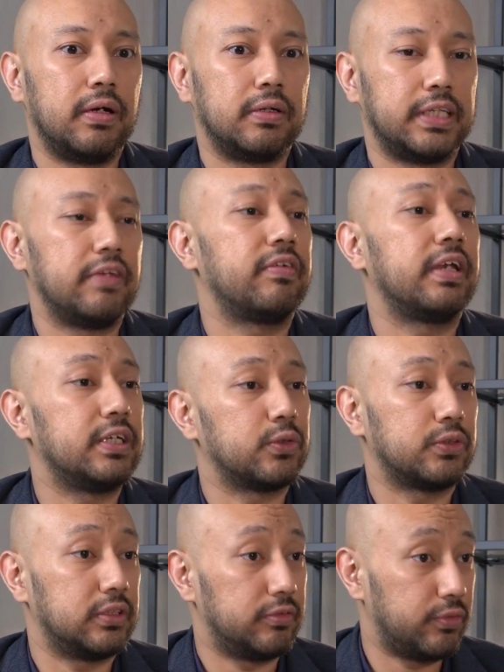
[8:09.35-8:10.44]
saving
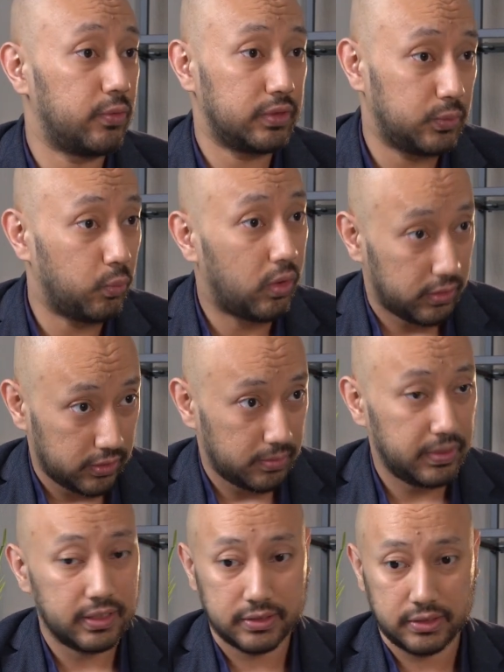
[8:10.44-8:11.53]
resources, of course, water,
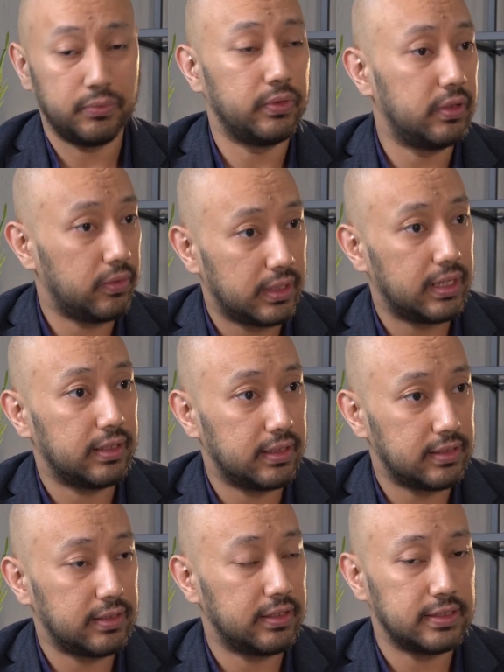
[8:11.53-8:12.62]
because you would know that
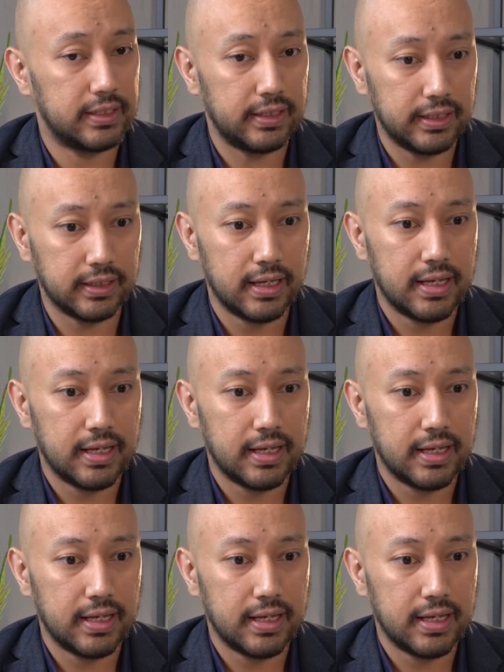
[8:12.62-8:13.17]
there is a leak,